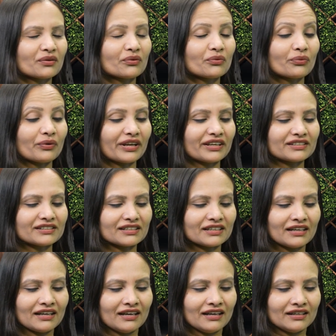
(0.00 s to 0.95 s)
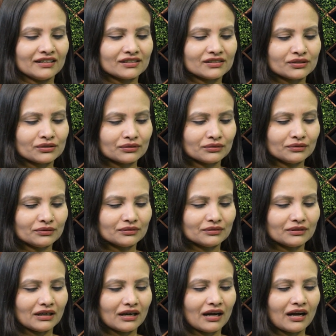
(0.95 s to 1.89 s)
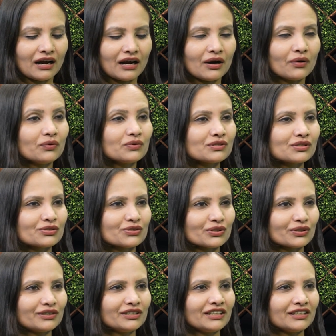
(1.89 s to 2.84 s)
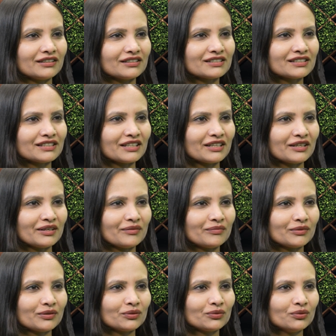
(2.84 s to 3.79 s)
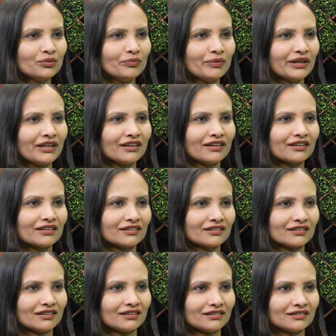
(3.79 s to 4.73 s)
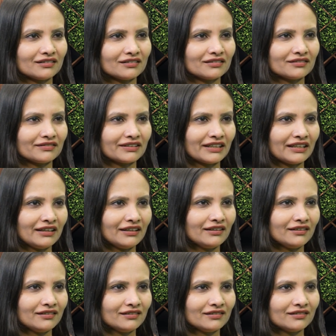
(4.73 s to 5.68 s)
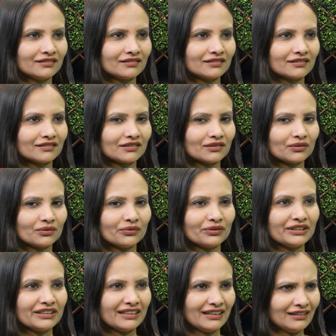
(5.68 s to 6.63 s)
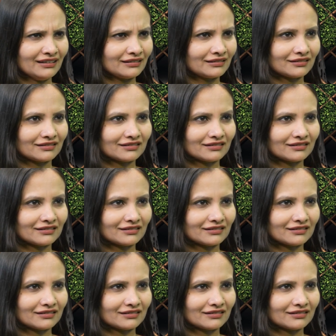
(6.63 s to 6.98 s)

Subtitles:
Great. So, how's the journey? See, you being in very, you know, young,